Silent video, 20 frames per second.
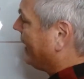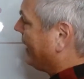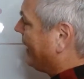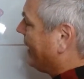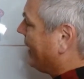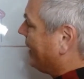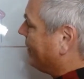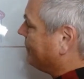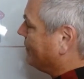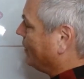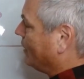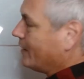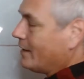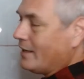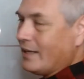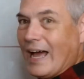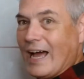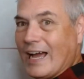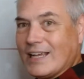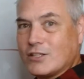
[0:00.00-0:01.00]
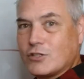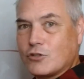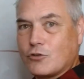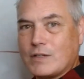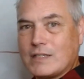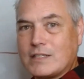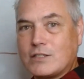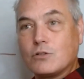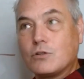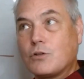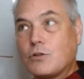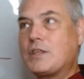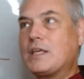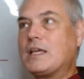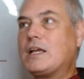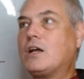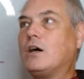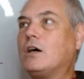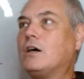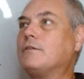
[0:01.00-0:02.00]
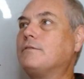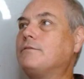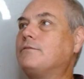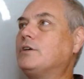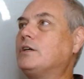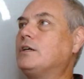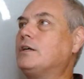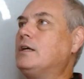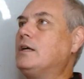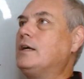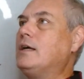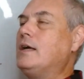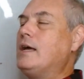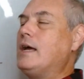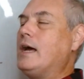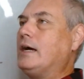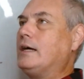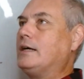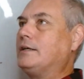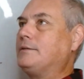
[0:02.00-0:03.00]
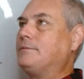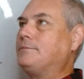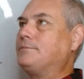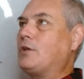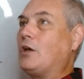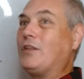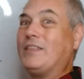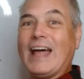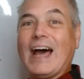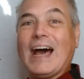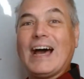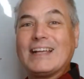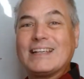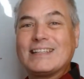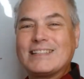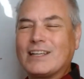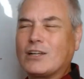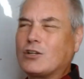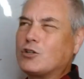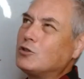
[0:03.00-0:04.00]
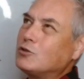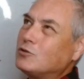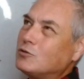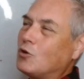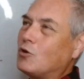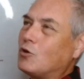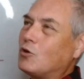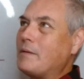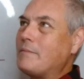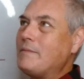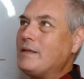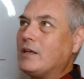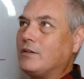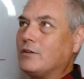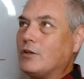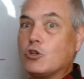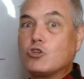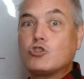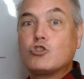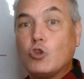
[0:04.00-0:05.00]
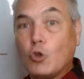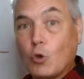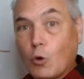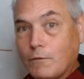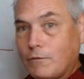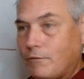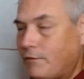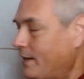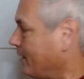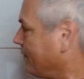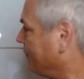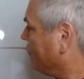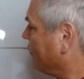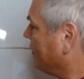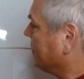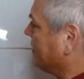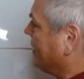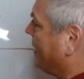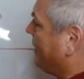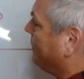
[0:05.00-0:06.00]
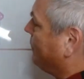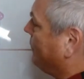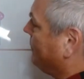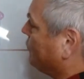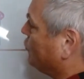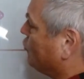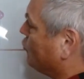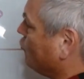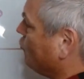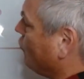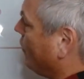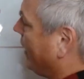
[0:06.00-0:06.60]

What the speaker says: have an ice crystal. Think of an icicle or maybe a snowflake, for example. So you